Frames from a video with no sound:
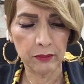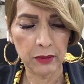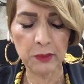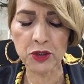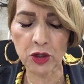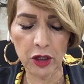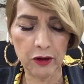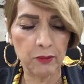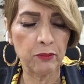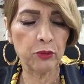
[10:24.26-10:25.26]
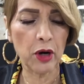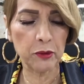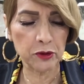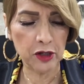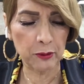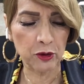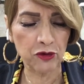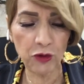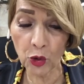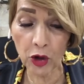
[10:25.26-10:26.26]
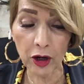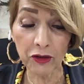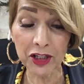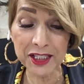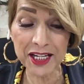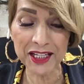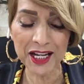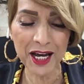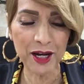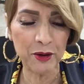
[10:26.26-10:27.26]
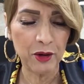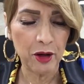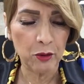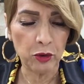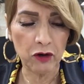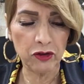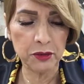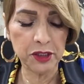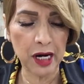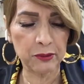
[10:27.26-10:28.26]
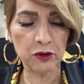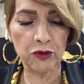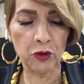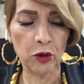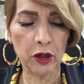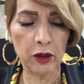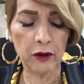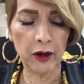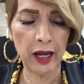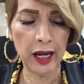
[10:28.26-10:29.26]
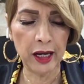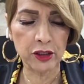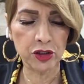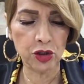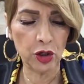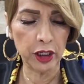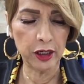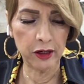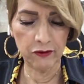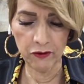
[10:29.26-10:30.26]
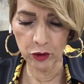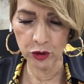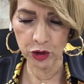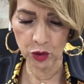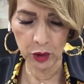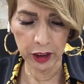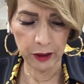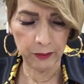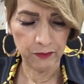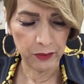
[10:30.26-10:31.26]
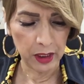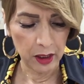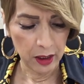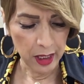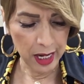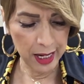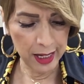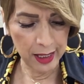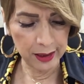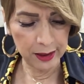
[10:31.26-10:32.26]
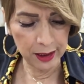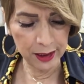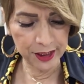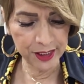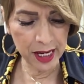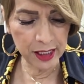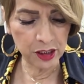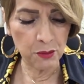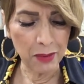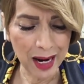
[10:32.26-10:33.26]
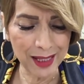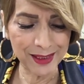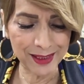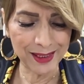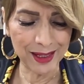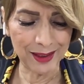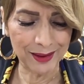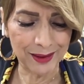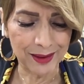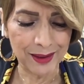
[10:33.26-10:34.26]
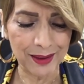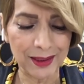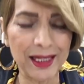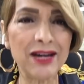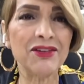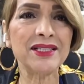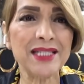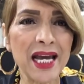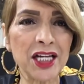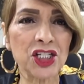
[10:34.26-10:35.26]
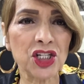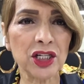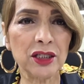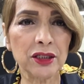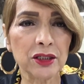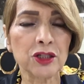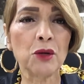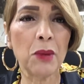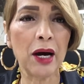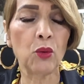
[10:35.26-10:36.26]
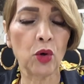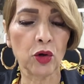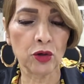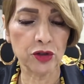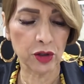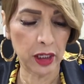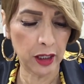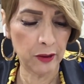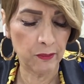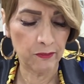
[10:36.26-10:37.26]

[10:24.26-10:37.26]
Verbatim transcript: I'm sorry, Proverbs chapter 4. I already said that. Proverbs chapter 4 and starting in verse 20. And it says, My son, give attention to my words, okay?